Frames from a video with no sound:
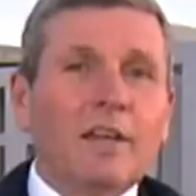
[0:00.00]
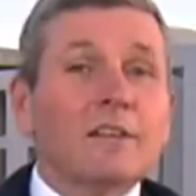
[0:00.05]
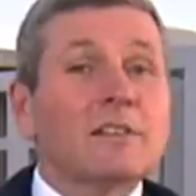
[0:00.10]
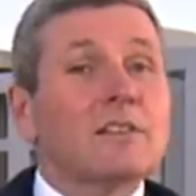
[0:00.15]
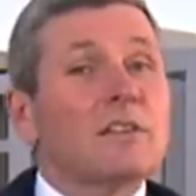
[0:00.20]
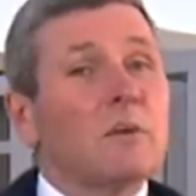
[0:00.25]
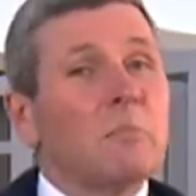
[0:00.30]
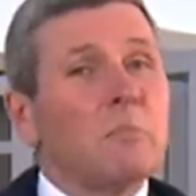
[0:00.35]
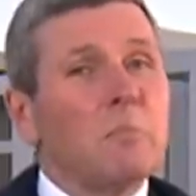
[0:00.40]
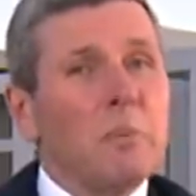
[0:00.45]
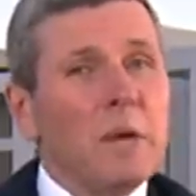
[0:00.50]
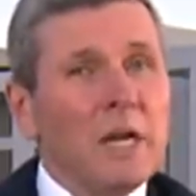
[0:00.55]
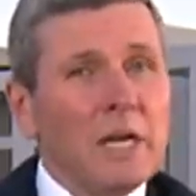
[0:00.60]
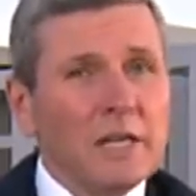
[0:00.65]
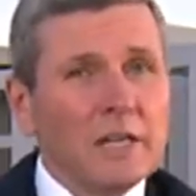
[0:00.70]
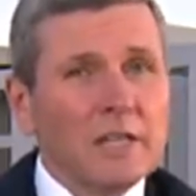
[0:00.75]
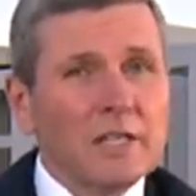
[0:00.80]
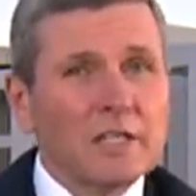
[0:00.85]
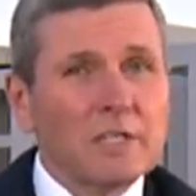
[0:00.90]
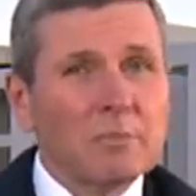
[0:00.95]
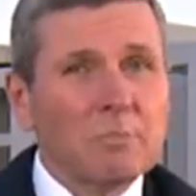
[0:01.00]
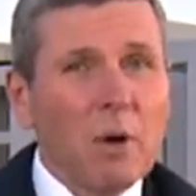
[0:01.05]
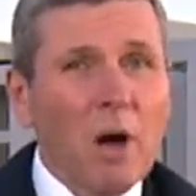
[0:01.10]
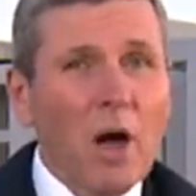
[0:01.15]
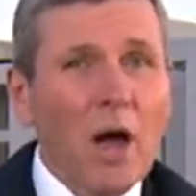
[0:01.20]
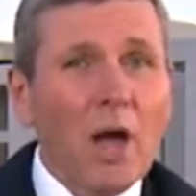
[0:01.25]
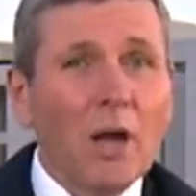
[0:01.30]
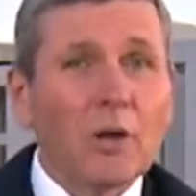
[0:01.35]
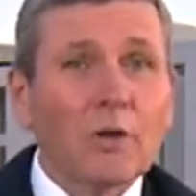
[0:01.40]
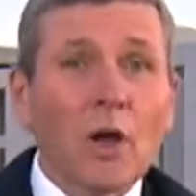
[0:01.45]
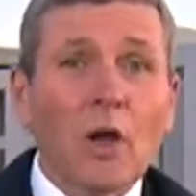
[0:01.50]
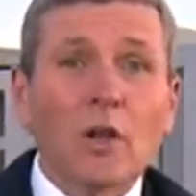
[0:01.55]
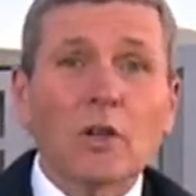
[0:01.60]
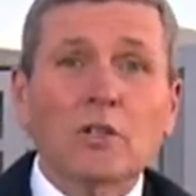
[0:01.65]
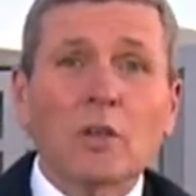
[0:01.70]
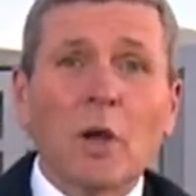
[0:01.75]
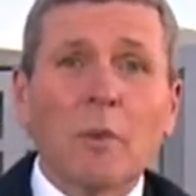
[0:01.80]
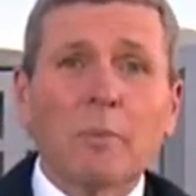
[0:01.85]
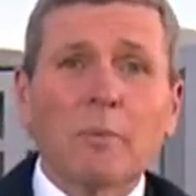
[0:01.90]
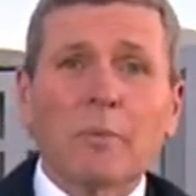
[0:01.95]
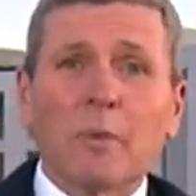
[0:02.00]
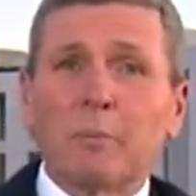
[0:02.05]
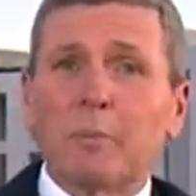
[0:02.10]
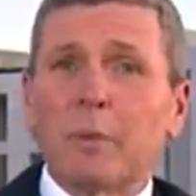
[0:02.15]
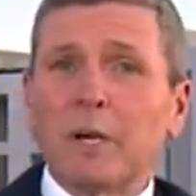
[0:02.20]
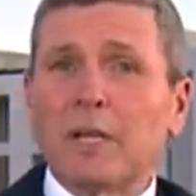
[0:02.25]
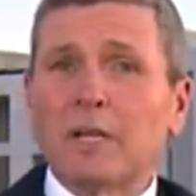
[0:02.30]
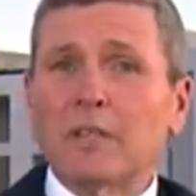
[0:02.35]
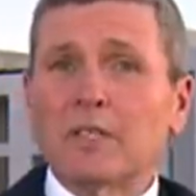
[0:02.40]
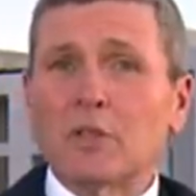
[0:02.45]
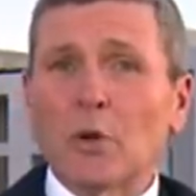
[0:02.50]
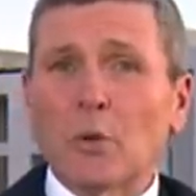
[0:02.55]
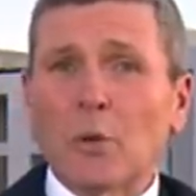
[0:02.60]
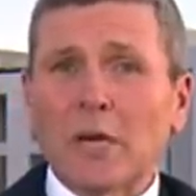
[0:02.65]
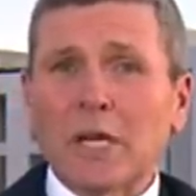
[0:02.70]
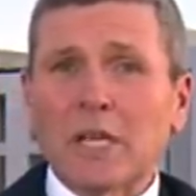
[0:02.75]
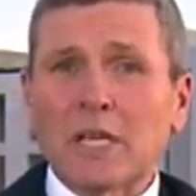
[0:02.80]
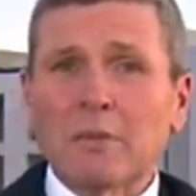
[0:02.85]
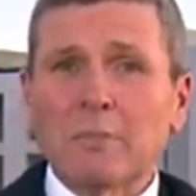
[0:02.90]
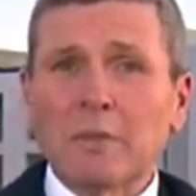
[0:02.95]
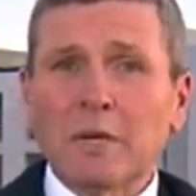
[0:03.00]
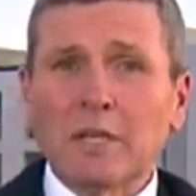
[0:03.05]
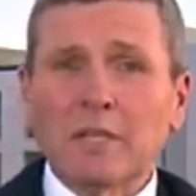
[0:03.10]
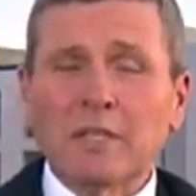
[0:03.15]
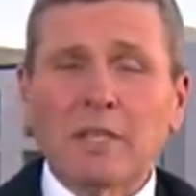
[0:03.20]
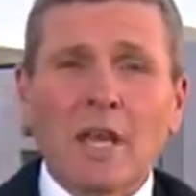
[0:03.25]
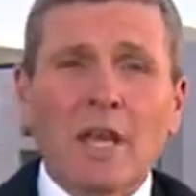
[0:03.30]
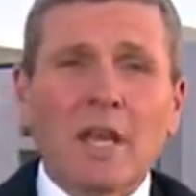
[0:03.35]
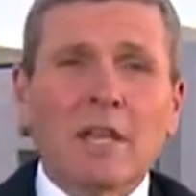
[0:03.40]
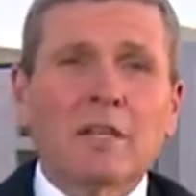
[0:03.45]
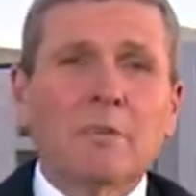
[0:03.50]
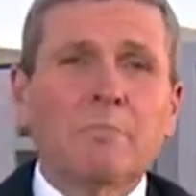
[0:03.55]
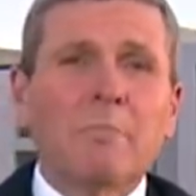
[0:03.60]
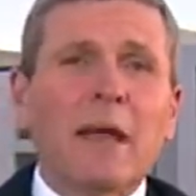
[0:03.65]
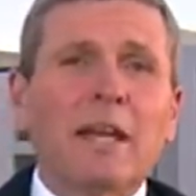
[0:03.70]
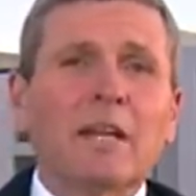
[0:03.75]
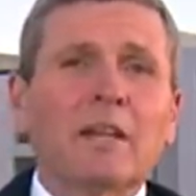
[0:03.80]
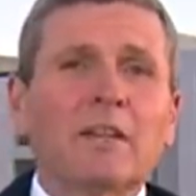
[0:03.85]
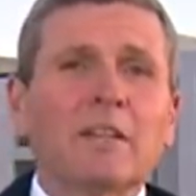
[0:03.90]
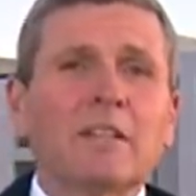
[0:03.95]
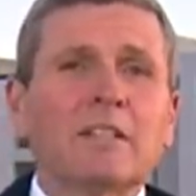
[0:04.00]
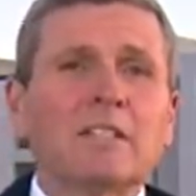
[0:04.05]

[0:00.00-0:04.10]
It's millions piled on top of the billions already committed to battle